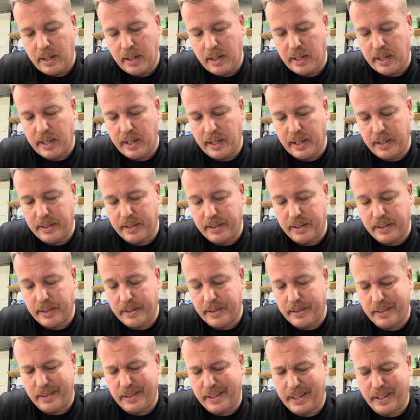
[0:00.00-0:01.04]
and
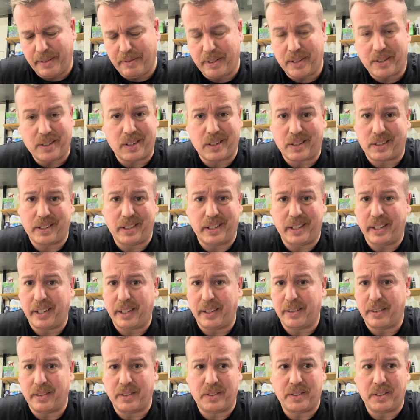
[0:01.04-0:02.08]
I haven't talked to any of
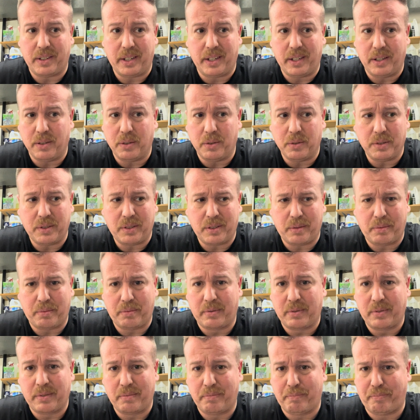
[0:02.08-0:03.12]
their CEOs.
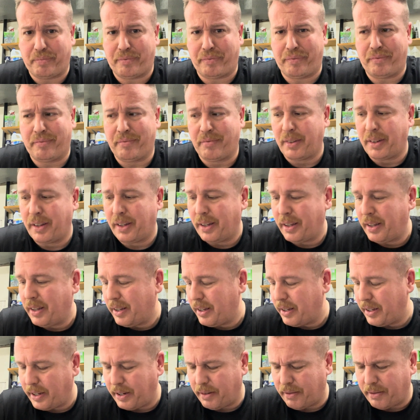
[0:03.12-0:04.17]

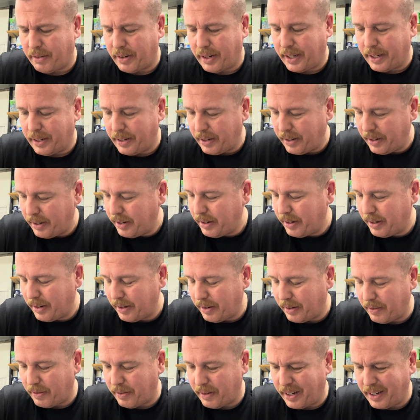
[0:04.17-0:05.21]
Yeah, right.
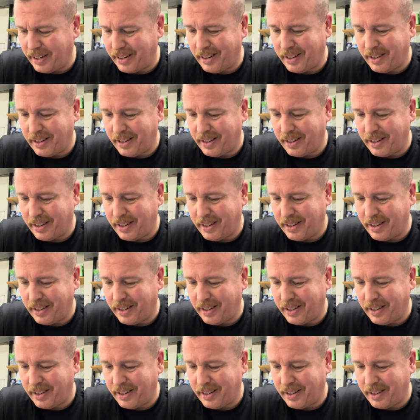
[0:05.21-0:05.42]
I